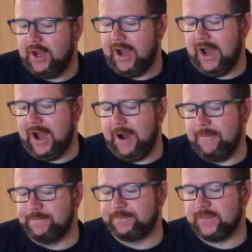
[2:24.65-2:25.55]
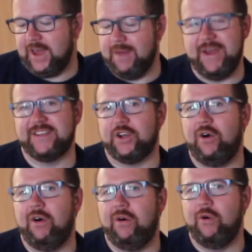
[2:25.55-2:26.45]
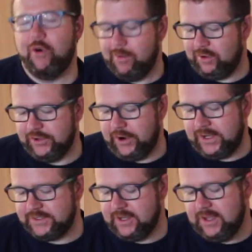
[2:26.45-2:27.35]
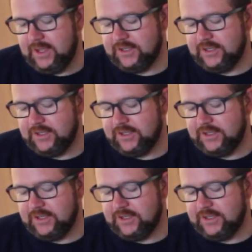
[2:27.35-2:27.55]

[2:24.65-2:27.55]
And it makes a horrible noise.